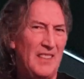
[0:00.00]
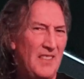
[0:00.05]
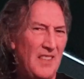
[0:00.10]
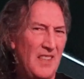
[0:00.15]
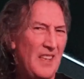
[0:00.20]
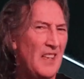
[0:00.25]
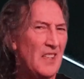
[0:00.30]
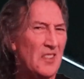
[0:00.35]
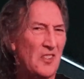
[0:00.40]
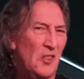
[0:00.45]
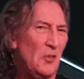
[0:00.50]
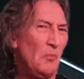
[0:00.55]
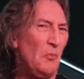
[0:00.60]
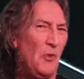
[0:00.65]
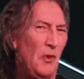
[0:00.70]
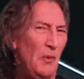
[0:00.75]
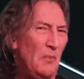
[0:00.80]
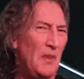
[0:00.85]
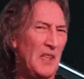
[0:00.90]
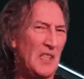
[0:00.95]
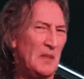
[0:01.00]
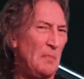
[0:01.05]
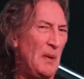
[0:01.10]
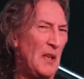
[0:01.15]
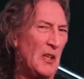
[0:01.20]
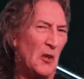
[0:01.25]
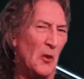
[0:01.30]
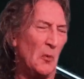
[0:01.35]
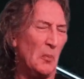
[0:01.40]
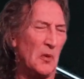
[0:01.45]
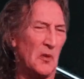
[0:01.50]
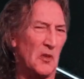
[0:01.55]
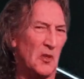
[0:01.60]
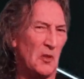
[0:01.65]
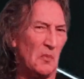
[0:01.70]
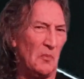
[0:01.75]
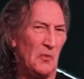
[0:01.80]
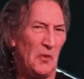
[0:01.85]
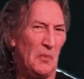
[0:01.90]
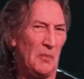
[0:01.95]
you get some from this pickup and
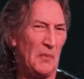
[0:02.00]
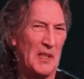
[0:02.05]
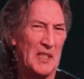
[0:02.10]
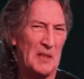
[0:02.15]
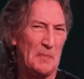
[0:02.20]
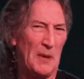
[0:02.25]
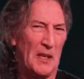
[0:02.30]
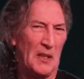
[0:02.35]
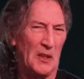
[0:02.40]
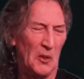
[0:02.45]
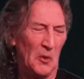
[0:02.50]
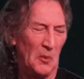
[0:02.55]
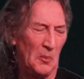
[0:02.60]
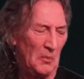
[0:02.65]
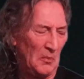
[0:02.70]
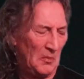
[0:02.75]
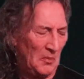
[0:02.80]
some from this pickup.